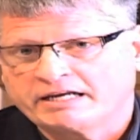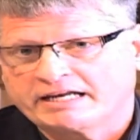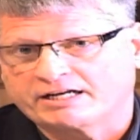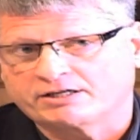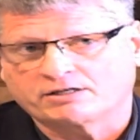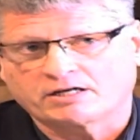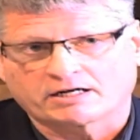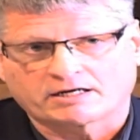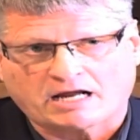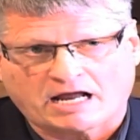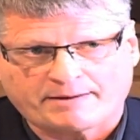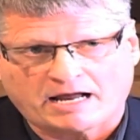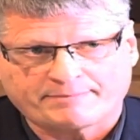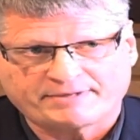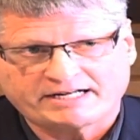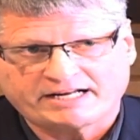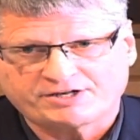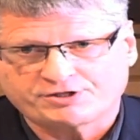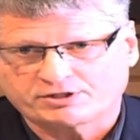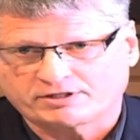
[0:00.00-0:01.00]
And a
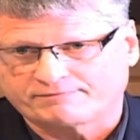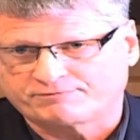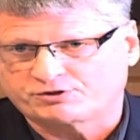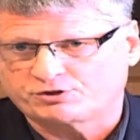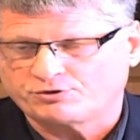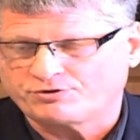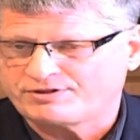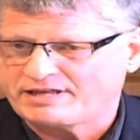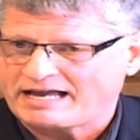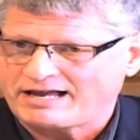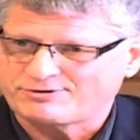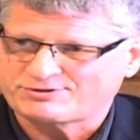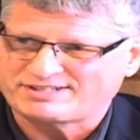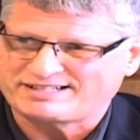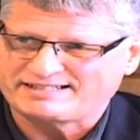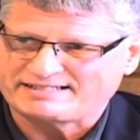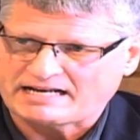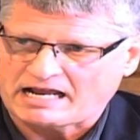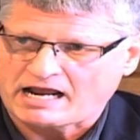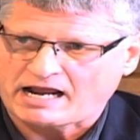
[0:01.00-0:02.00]
combination of
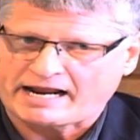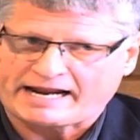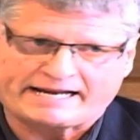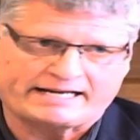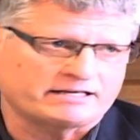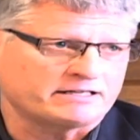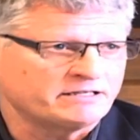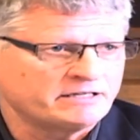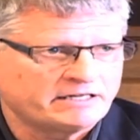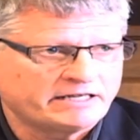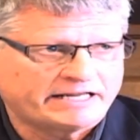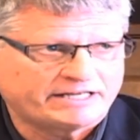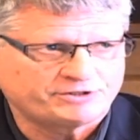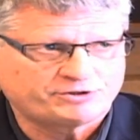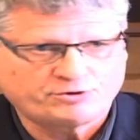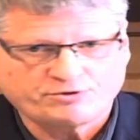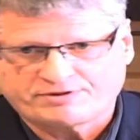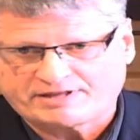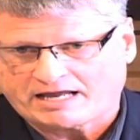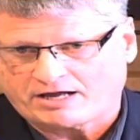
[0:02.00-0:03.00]
2009 and
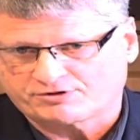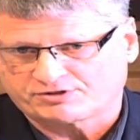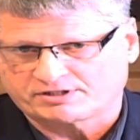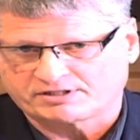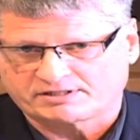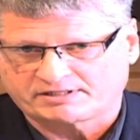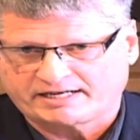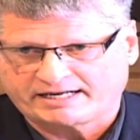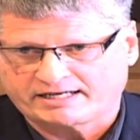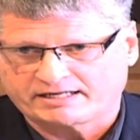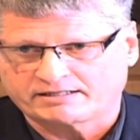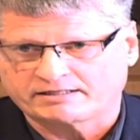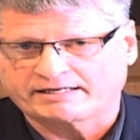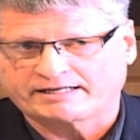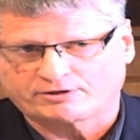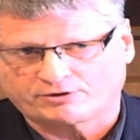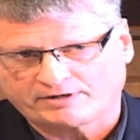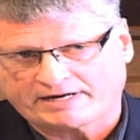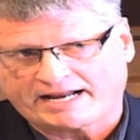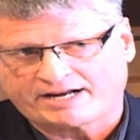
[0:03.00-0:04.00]
2010,
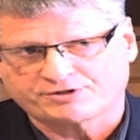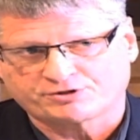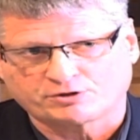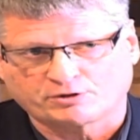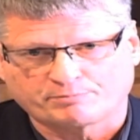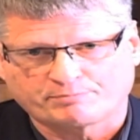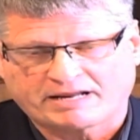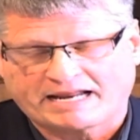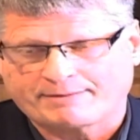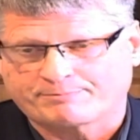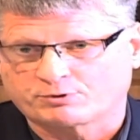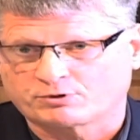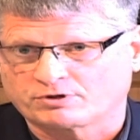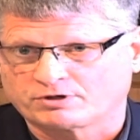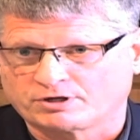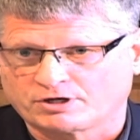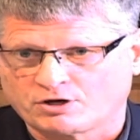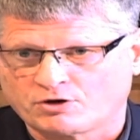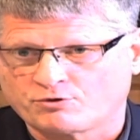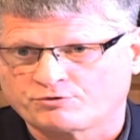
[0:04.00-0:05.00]
International Paper
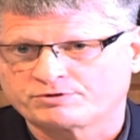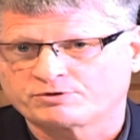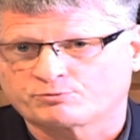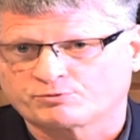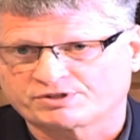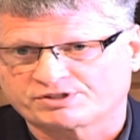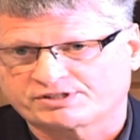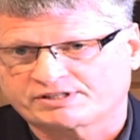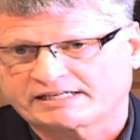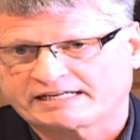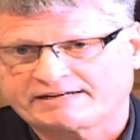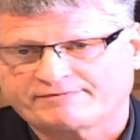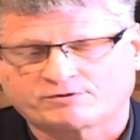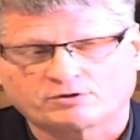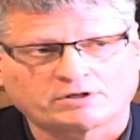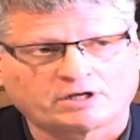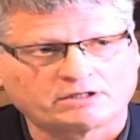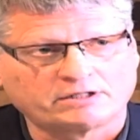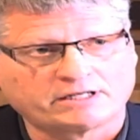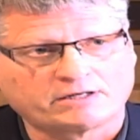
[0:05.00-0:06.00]
alone
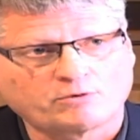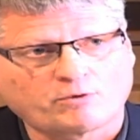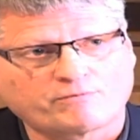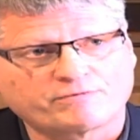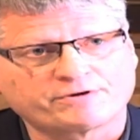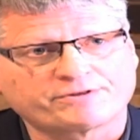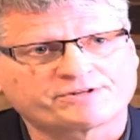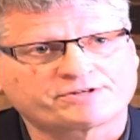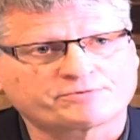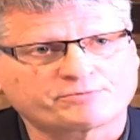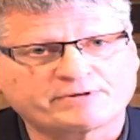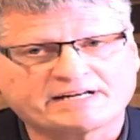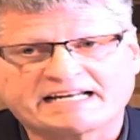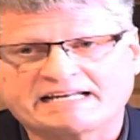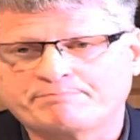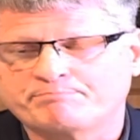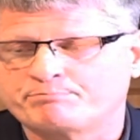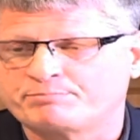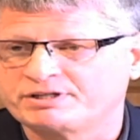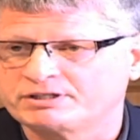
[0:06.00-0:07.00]
received a little over
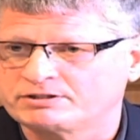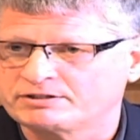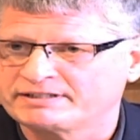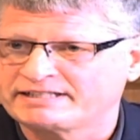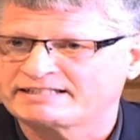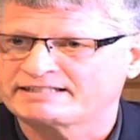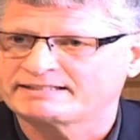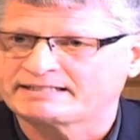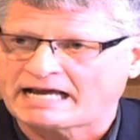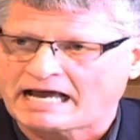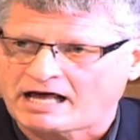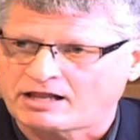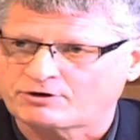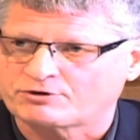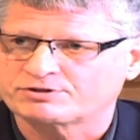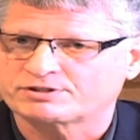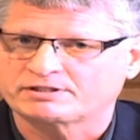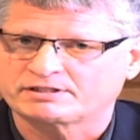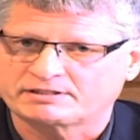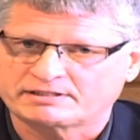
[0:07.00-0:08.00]
$3 billion
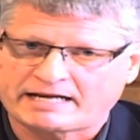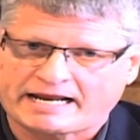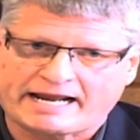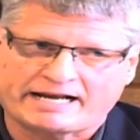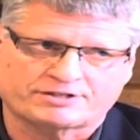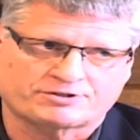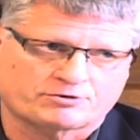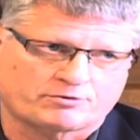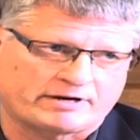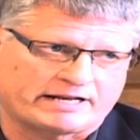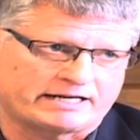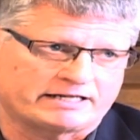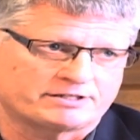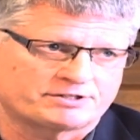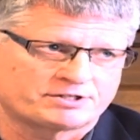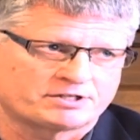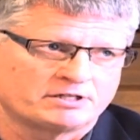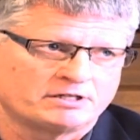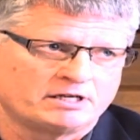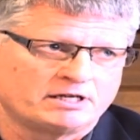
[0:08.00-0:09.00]
in tax
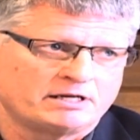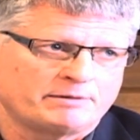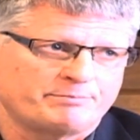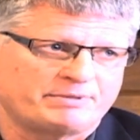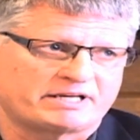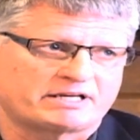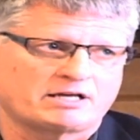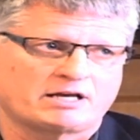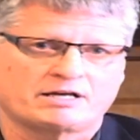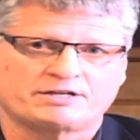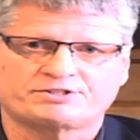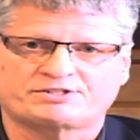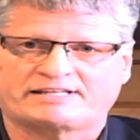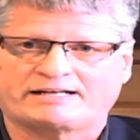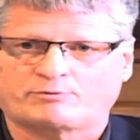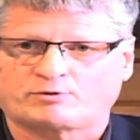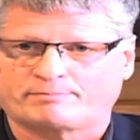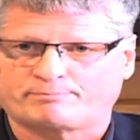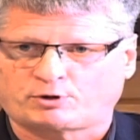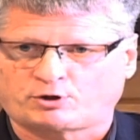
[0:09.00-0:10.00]
credits because
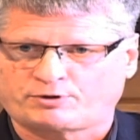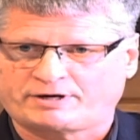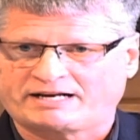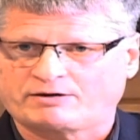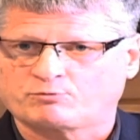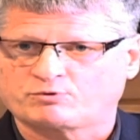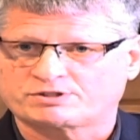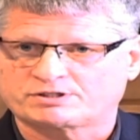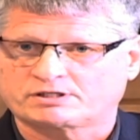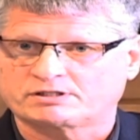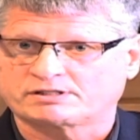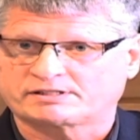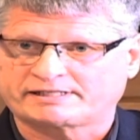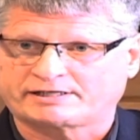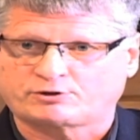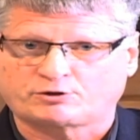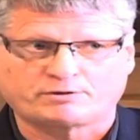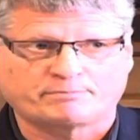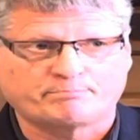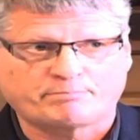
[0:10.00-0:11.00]
they were burning what's
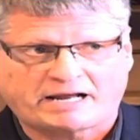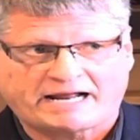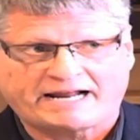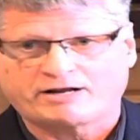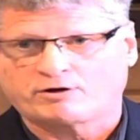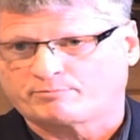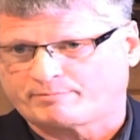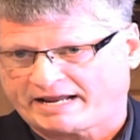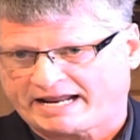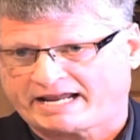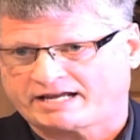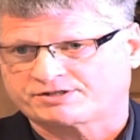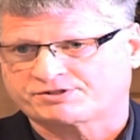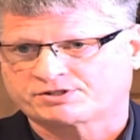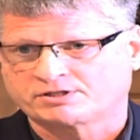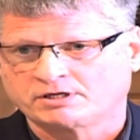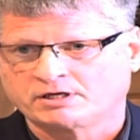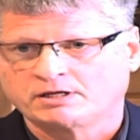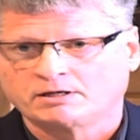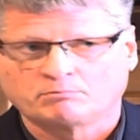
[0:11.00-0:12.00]
considered
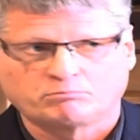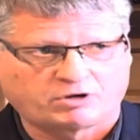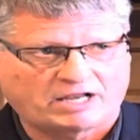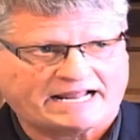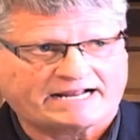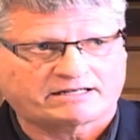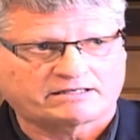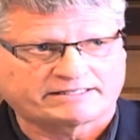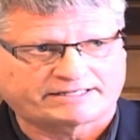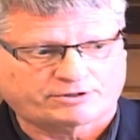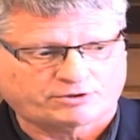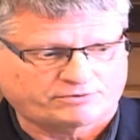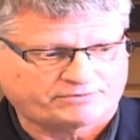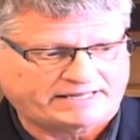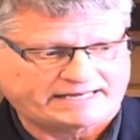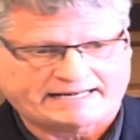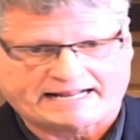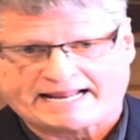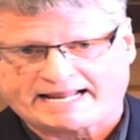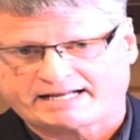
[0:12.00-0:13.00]
biomass, black liquor,
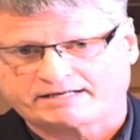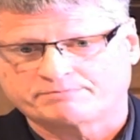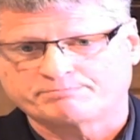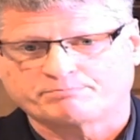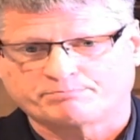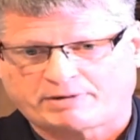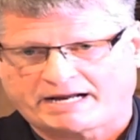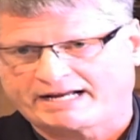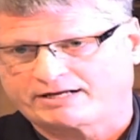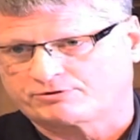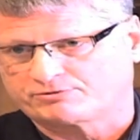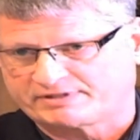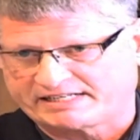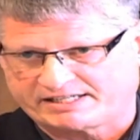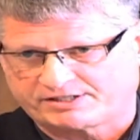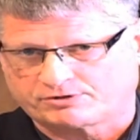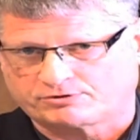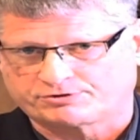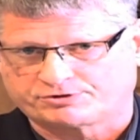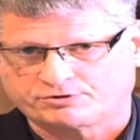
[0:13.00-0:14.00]
they'd add
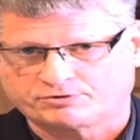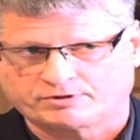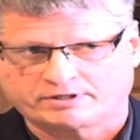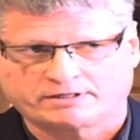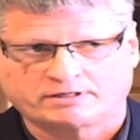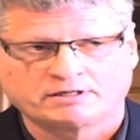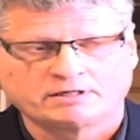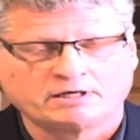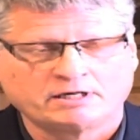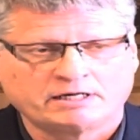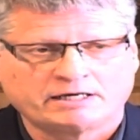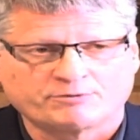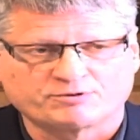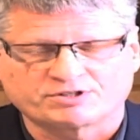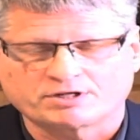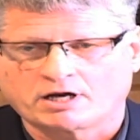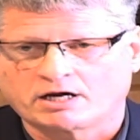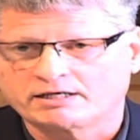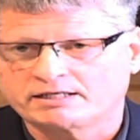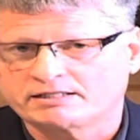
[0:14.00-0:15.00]
biodiesel to it. It
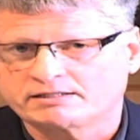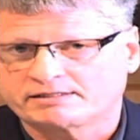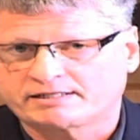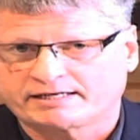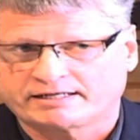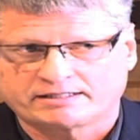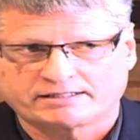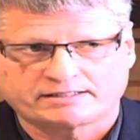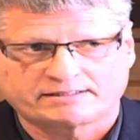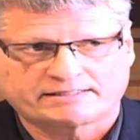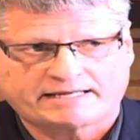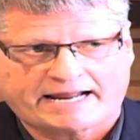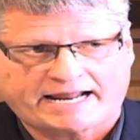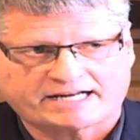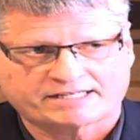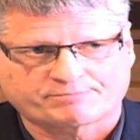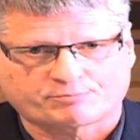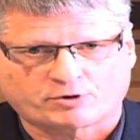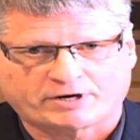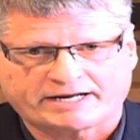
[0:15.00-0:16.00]
was unintended
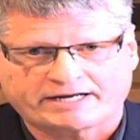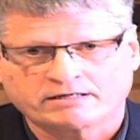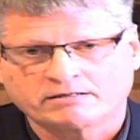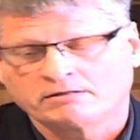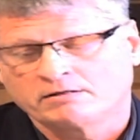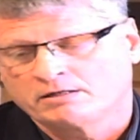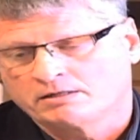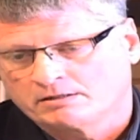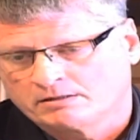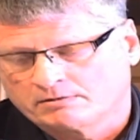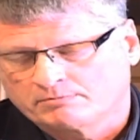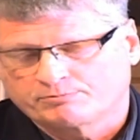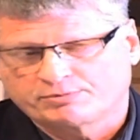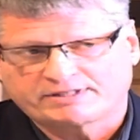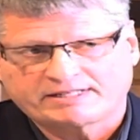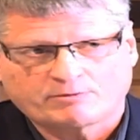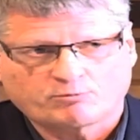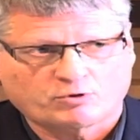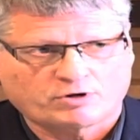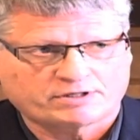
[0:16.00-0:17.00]
tax break, but
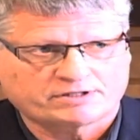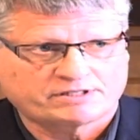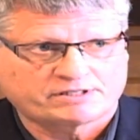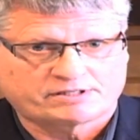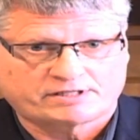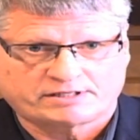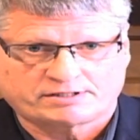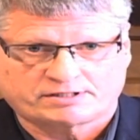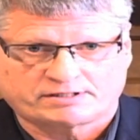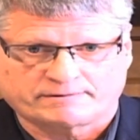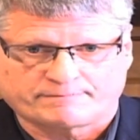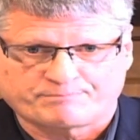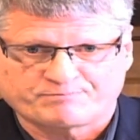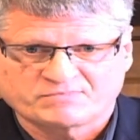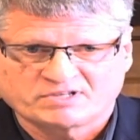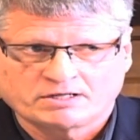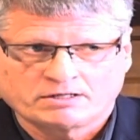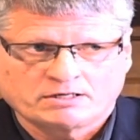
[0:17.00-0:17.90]
they worked the system.